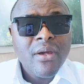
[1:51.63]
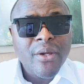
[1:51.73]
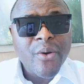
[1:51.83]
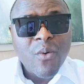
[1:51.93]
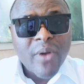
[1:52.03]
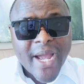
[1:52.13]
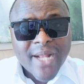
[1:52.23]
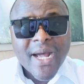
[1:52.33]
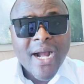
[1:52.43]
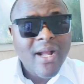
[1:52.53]
he will
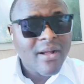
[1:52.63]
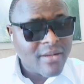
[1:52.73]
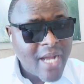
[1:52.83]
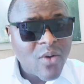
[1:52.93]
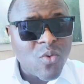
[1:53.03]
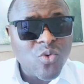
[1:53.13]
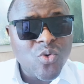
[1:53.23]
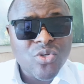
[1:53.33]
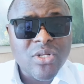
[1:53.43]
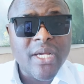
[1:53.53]
get that
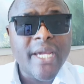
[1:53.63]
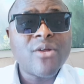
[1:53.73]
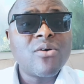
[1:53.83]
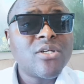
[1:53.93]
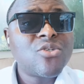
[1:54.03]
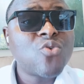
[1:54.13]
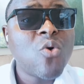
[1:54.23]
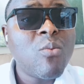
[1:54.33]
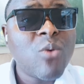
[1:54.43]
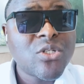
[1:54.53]
kudos. He don't give
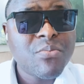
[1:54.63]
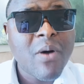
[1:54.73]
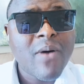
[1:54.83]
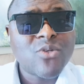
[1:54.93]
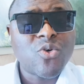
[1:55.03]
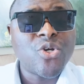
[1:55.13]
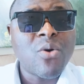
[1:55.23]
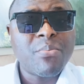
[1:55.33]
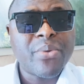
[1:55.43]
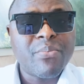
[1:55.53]
so much power to
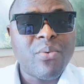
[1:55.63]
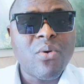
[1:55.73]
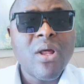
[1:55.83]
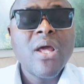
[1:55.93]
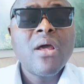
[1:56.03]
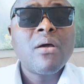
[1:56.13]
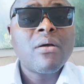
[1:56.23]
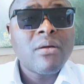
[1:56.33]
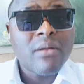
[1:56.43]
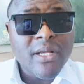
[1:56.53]
young people.
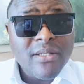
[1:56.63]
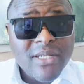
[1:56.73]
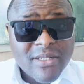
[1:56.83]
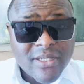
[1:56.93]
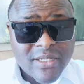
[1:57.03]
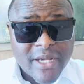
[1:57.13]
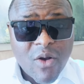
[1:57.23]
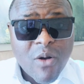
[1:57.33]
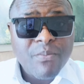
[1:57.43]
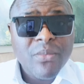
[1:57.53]
In this in
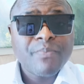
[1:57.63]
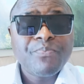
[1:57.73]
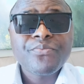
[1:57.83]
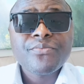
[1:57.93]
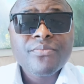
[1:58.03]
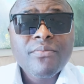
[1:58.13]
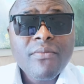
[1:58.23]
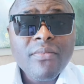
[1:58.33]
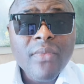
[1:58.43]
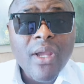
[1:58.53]
second
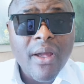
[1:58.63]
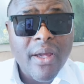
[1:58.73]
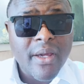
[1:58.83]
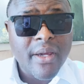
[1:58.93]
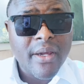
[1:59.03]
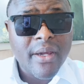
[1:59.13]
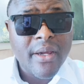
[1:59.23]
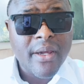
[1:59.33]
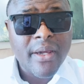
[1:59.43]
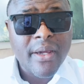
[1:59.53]

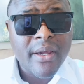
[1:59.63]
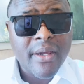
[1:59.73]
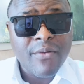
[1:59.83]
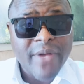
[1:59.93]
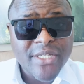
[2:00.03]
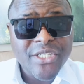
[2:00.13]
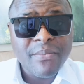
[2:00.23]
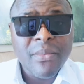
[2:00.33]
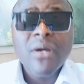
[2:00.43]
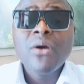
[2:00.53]

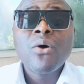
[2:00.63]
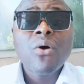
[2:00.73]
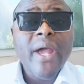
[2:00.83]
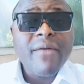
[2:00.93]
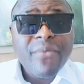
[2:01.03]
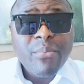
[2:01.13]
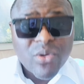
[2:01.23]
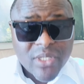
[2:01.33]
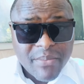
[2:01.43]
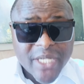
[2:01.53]
regime,
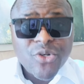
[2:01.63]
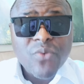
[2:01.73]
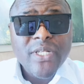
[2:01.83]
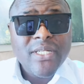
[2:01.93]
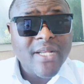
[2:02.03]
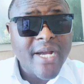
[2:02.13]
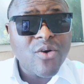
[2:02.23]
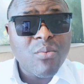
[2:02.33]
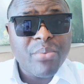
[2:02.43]
everybody, majority are young